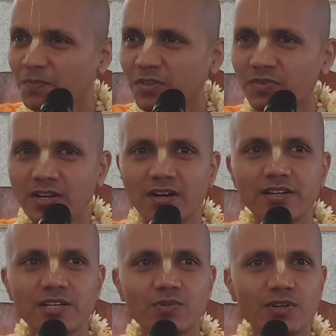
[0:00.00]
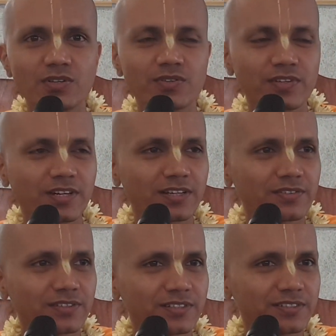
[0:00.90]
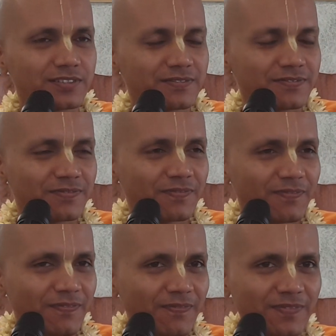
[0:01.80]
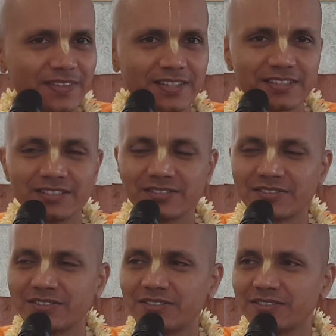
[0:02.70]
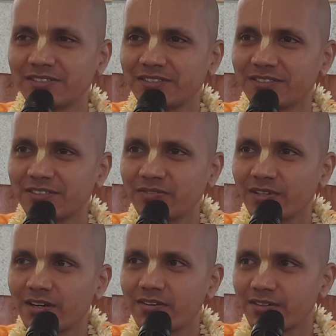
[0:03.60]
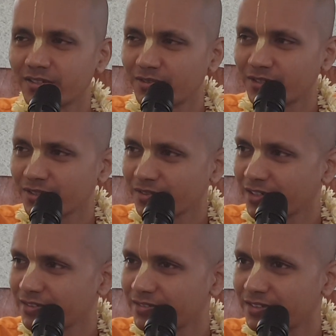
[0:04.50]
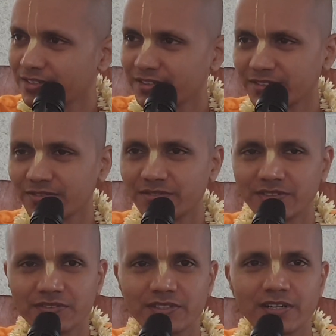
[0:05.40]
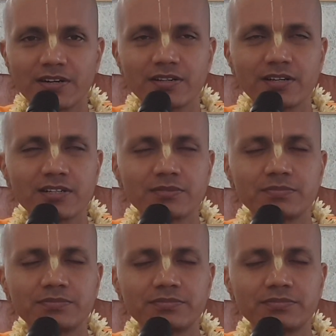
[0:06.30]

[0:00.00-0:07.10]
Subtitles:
We can't eat whatever we like to eat, right? And we can't drink whatever we like to drink. We can't get up.